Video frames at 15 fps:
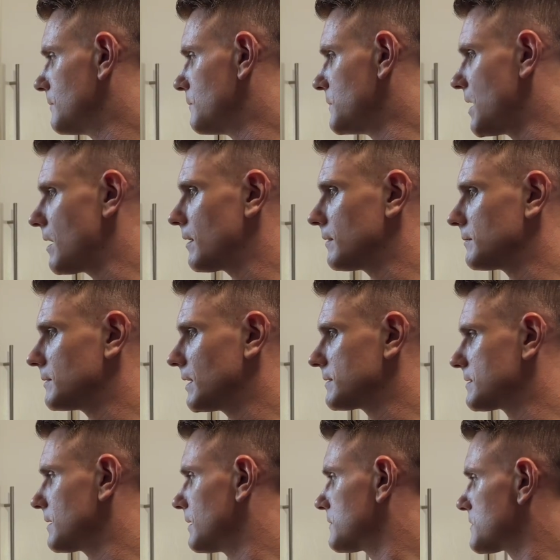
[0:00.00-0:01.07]
yeah,
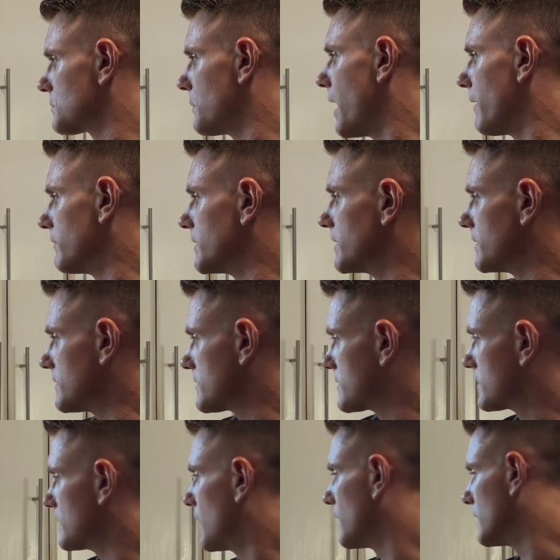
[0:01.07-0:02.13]
that's it. Some
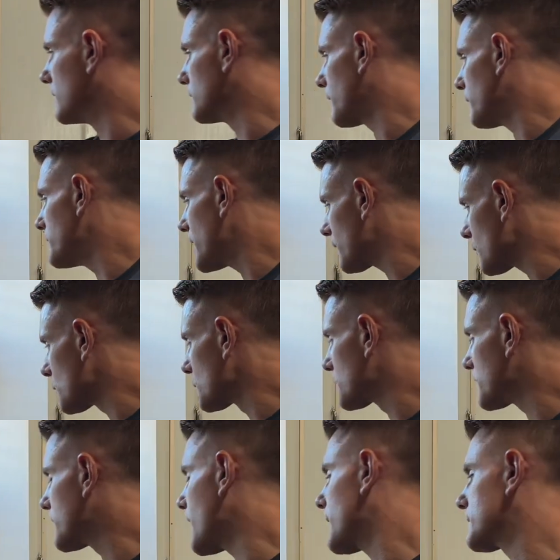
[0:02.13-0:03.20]
evidence of, I've never
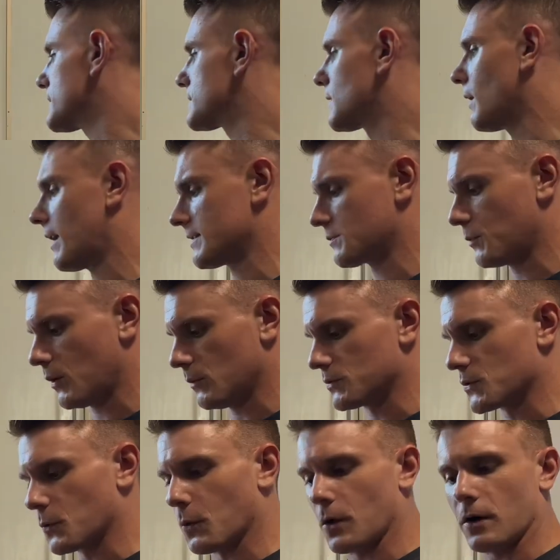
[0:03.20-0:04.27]
really got these glass bulbs
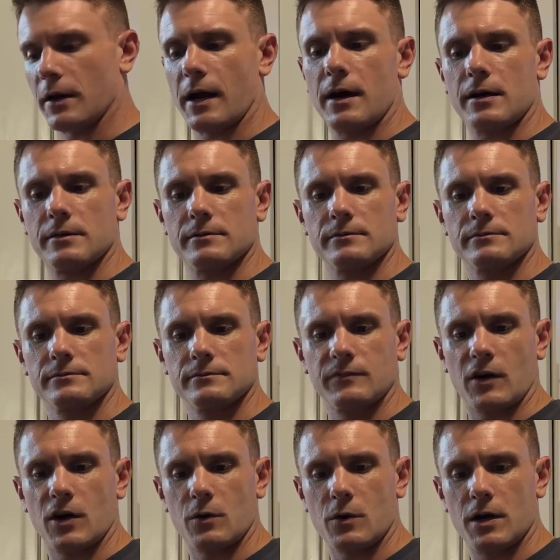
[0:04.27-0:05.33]
to work out
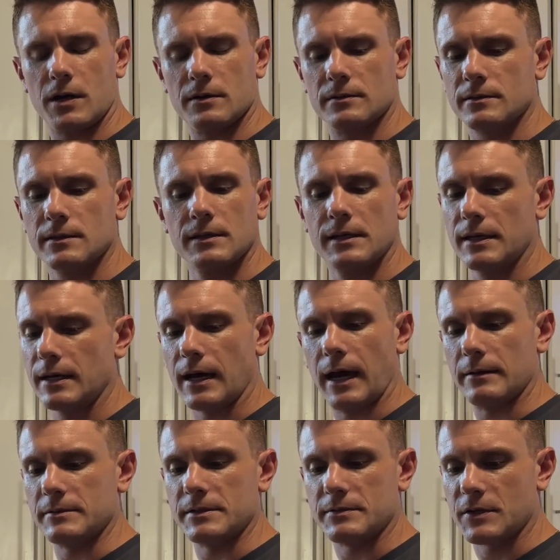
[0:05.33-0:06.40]
very well.
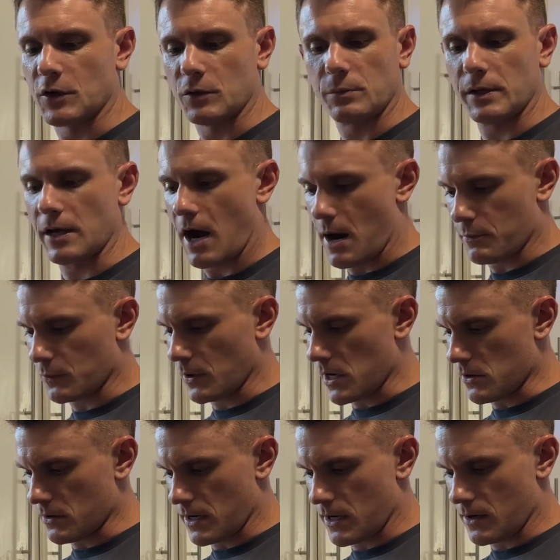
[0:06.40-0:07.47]
It could be
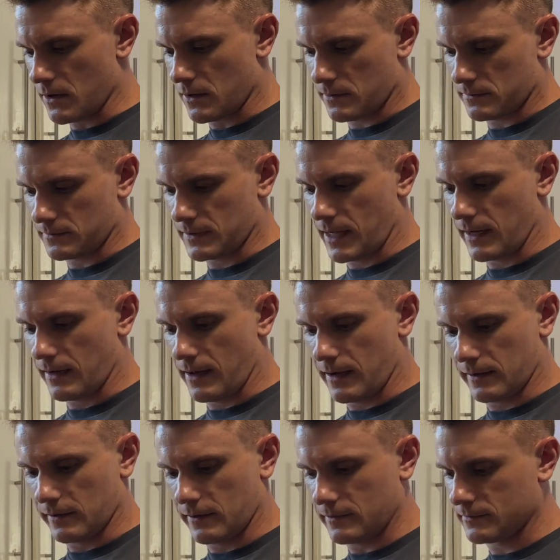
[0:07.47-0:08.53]
operator error. I
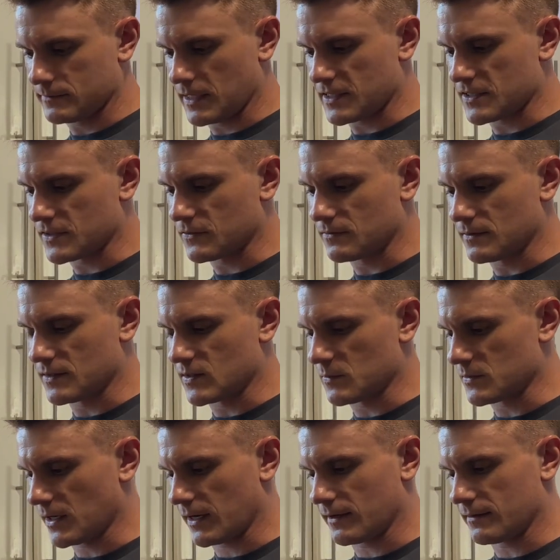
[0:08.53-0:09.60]
don't know. It just
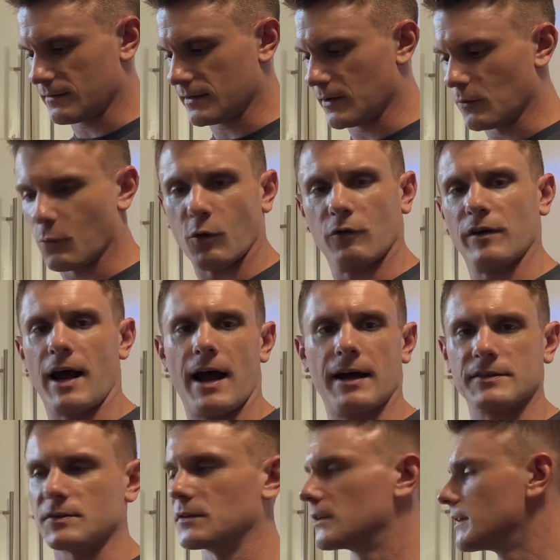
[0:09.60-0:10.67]
seems like they were more of a
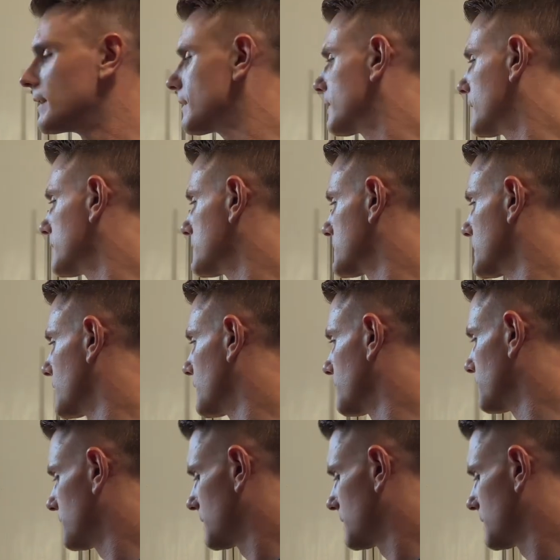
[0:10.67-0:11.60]
hassle than anything. So